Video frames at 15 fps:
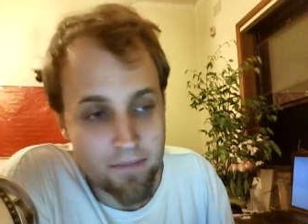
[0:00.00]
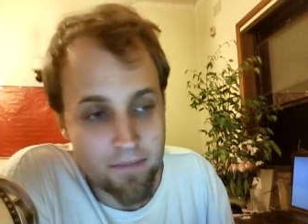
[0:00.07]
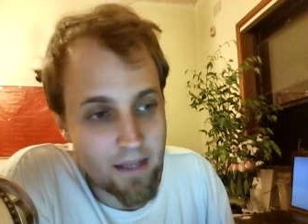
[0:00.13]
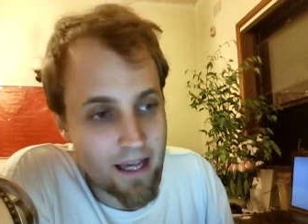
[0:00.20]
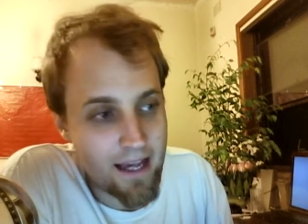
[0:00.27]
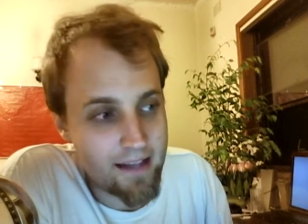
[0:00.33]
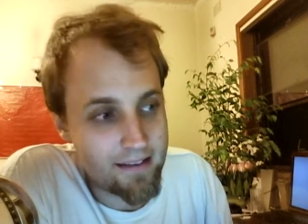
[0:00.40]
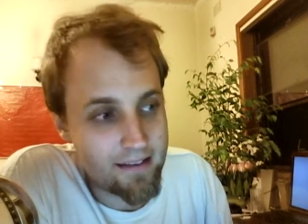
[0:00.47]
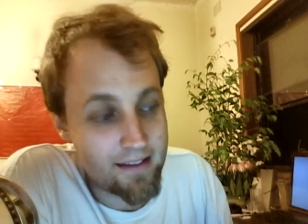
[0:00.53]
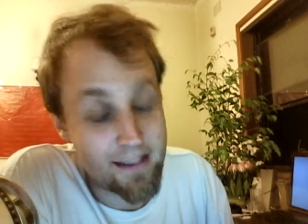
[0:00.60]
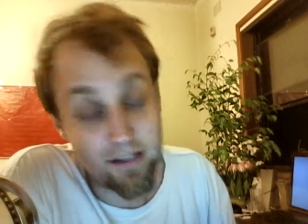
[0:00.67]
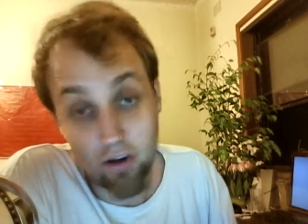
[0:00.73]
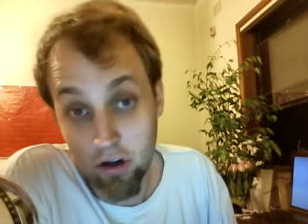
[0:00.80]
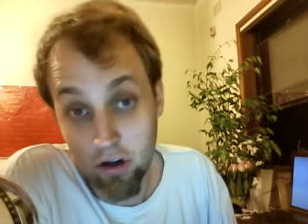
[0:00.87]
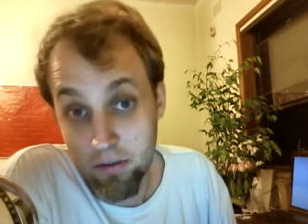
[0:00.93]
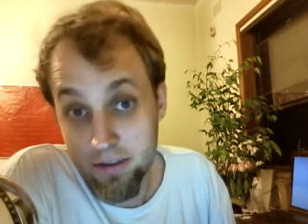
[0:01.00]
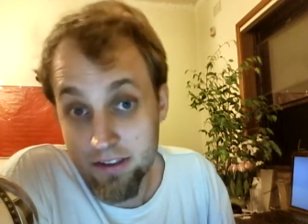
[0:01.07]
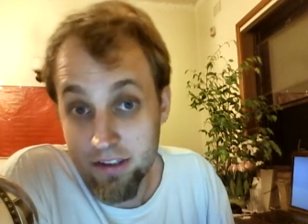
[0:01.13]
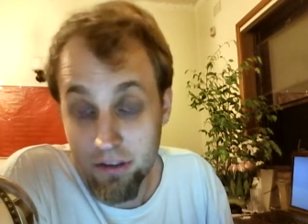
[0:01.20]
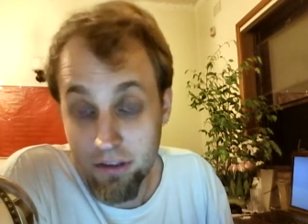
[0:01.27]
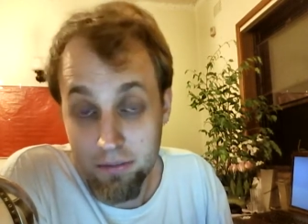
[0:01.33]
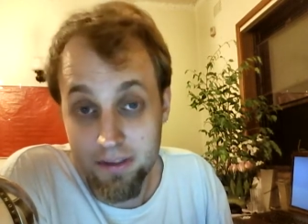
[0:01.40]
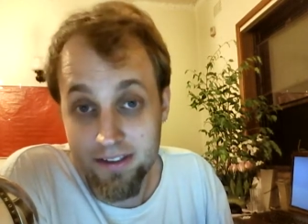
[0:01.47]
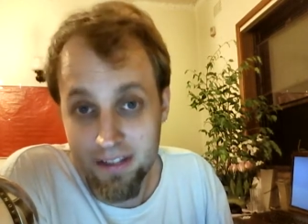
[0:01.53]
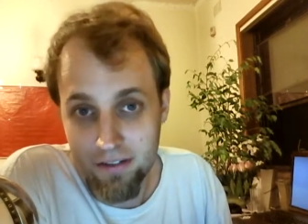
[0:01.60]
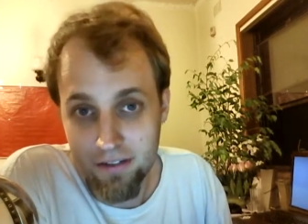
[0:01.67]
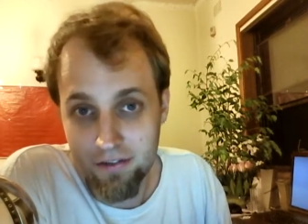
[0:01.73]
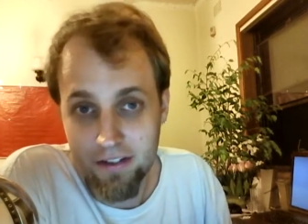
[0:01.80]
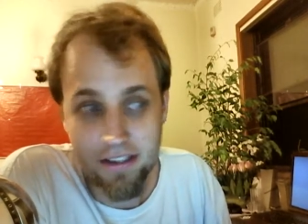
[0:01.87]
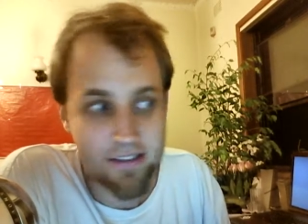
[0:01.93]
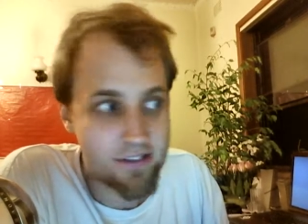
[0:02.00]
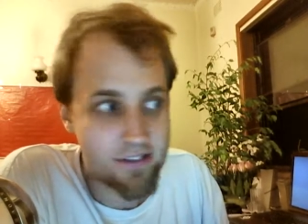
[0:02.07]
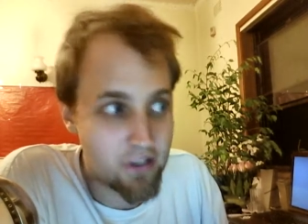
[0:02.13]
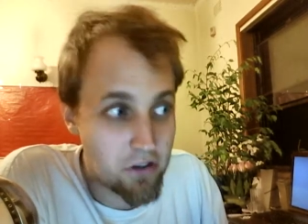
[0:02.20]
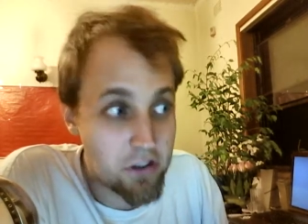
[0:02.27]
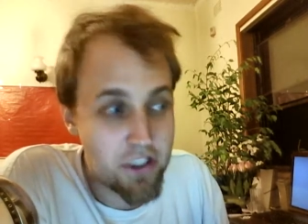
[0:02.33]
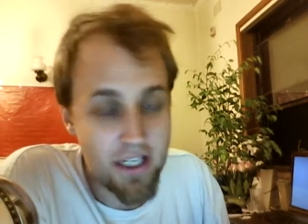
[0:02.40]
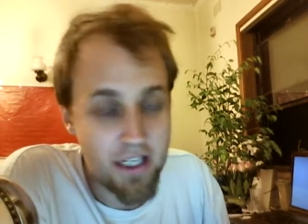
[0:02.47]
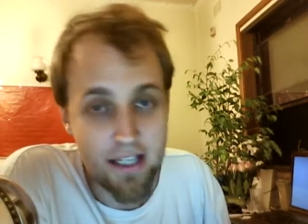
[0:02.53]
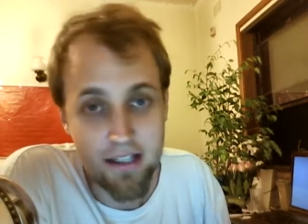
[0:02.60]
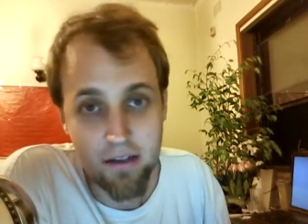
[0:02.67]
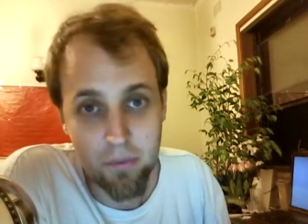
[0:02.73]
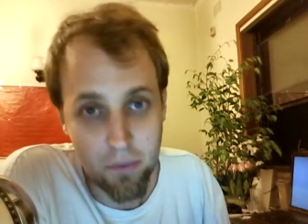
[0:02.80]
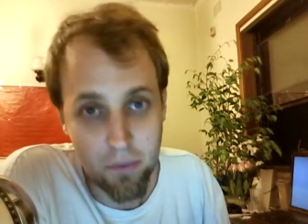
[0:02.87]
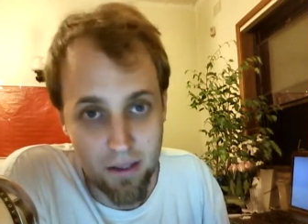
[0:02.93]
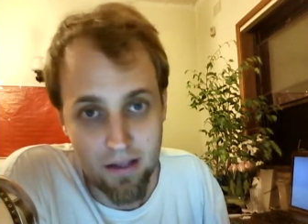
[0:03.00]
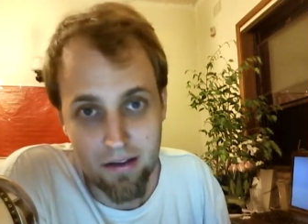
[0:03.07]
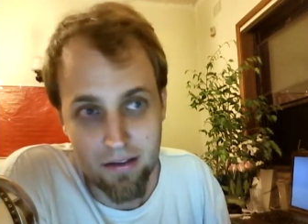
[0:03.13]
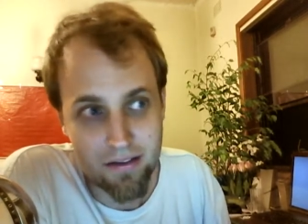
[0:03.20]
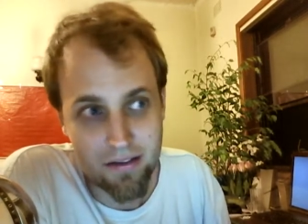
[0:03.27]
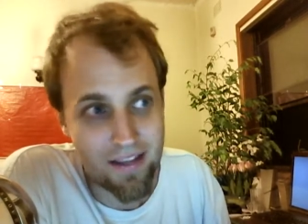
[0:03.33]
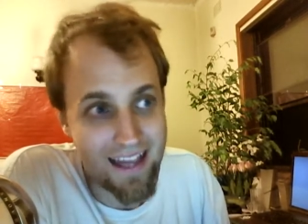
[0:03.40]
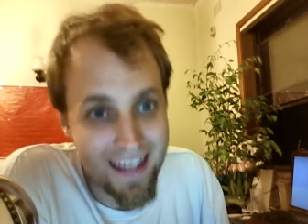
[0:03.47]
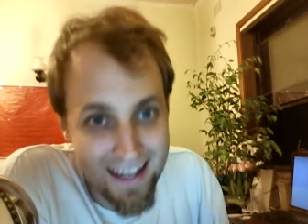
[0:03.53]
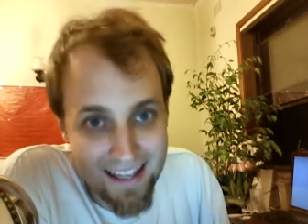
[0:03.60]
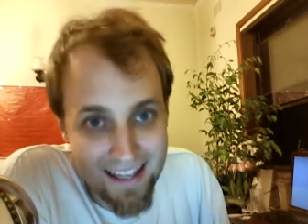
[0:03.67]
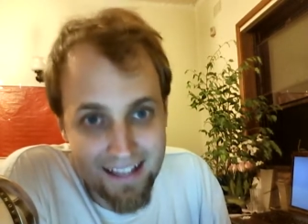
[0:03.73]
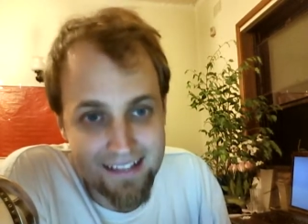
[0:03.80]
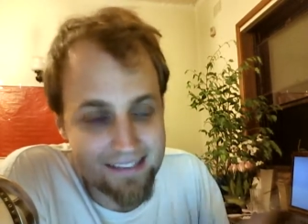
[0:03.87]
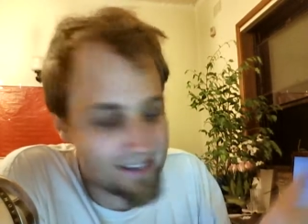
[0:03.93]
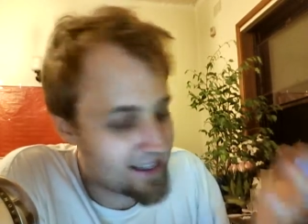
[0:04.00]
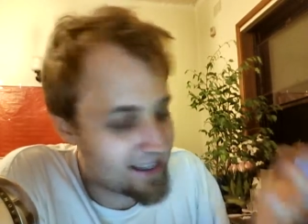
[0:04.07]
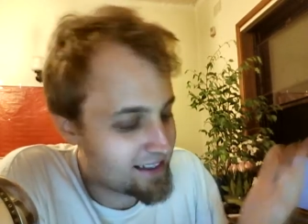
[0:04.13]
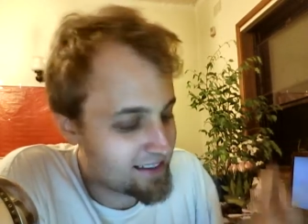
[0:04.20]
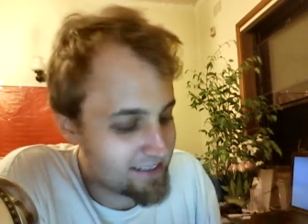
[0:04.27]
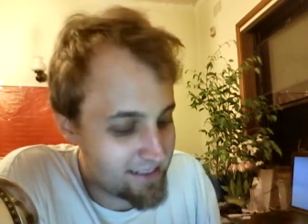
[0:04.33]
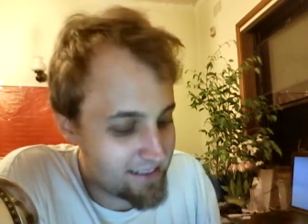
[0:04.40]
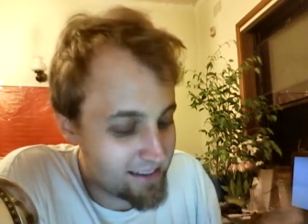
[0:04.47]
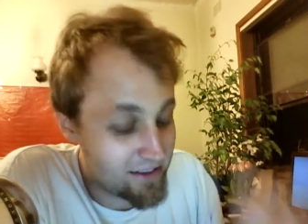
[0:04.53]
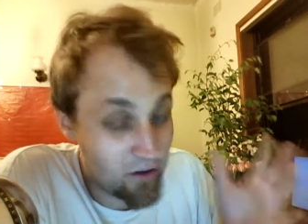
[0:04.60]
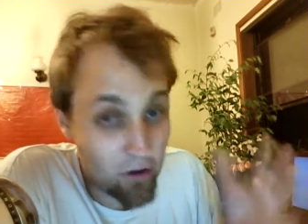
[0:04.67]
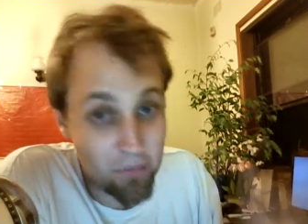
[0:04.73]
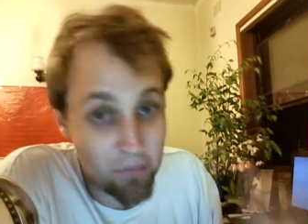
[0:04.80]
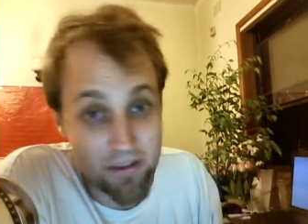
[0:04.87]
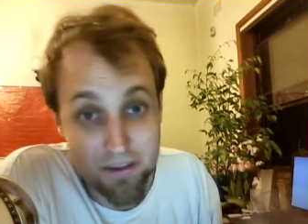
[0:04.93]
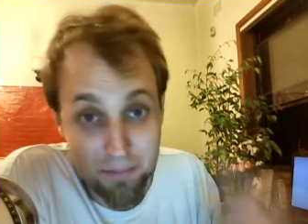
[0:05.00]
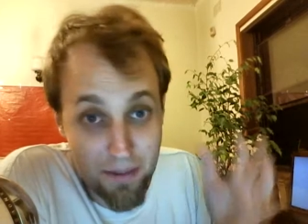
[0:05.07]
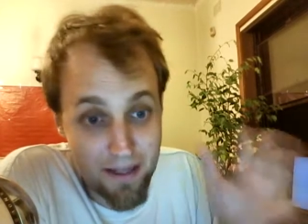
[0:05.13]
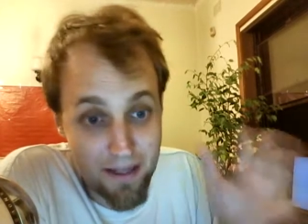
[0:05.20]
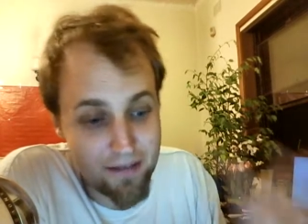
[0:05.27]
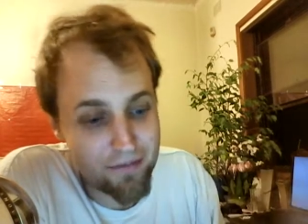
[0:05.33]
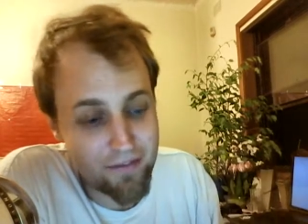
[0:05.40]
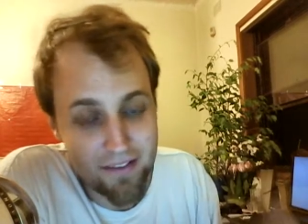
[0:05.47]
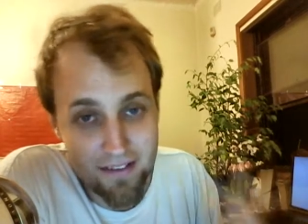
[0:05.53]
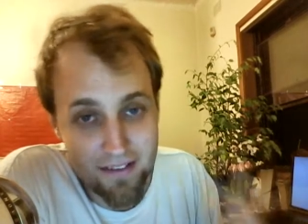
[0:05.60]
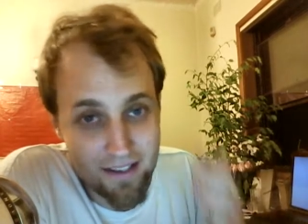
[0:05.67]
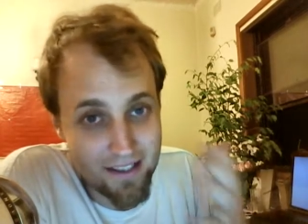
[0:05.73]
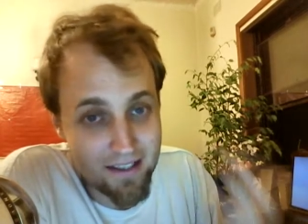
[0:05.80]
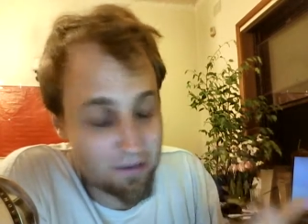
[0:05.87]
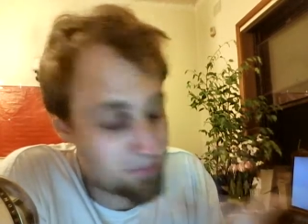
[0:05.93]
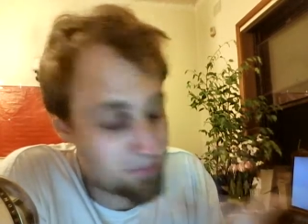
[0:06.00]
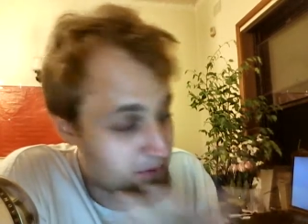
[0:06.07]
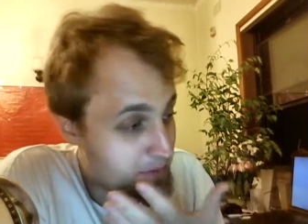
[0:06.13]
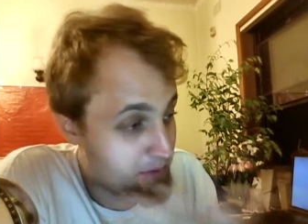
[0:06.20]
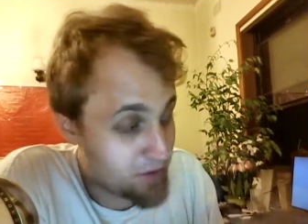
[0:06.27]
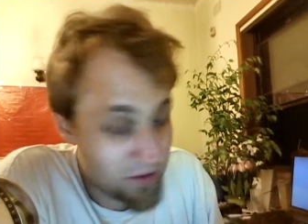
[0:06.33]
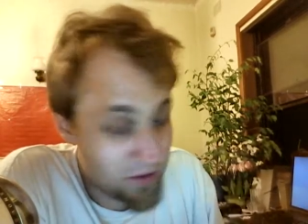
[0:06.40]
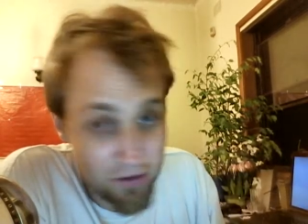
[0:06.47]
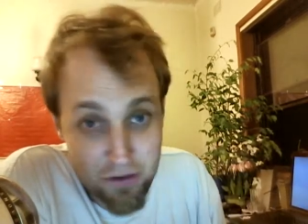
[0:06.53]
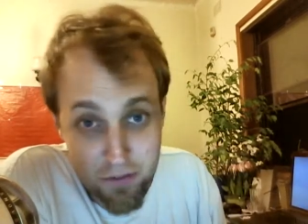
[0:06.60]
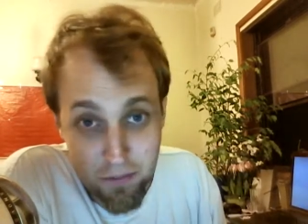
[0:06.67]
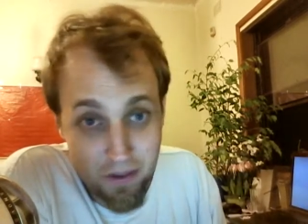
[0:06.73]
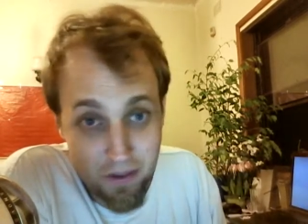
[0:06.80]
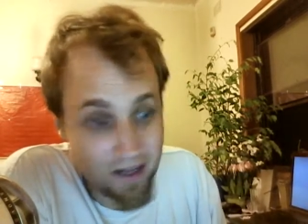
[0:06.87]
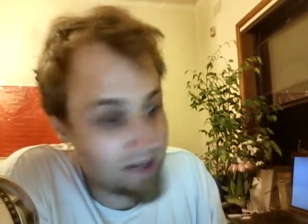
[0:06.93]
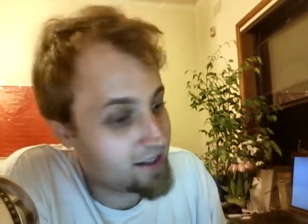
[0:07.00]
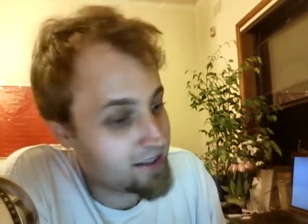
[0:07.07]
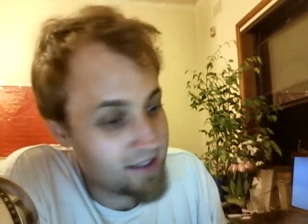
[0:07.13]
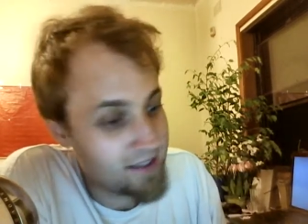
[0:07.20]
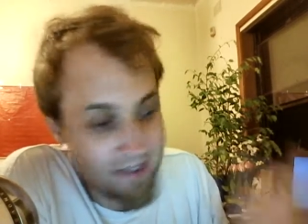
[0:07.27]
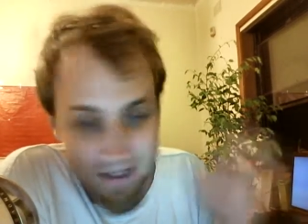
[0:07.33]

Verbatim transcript: and the enormous human suffering associated with AIDS and the enormous benefit that could be produced by